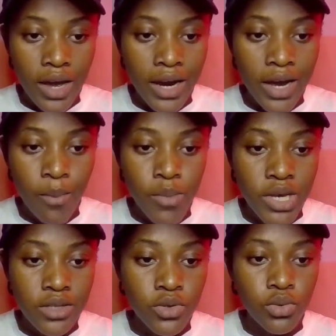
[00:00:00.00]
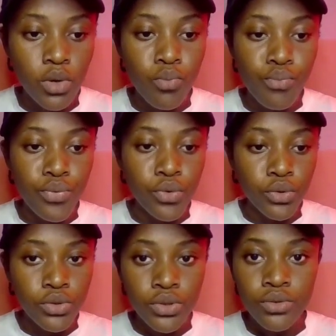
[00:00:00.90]
I can make this one
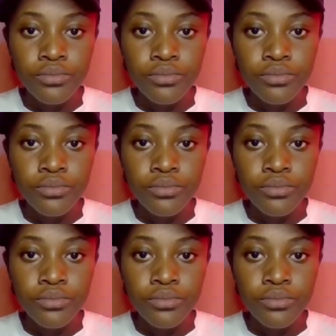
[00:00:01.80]
bold